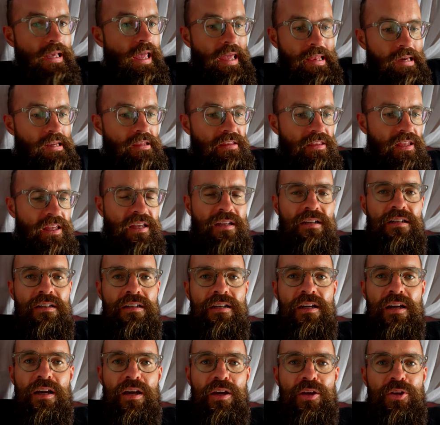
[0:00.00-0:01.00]
anything,
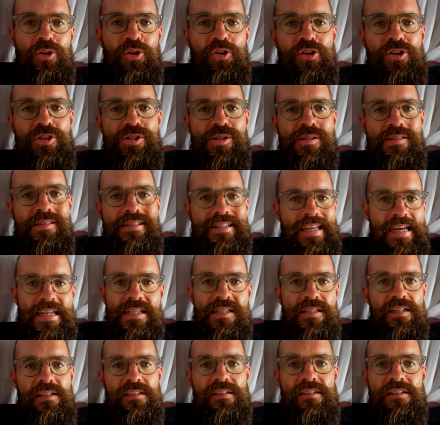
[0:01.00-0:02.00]
you can just
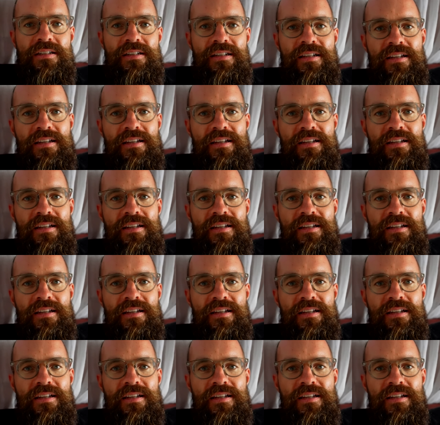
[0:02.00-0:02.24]
test it.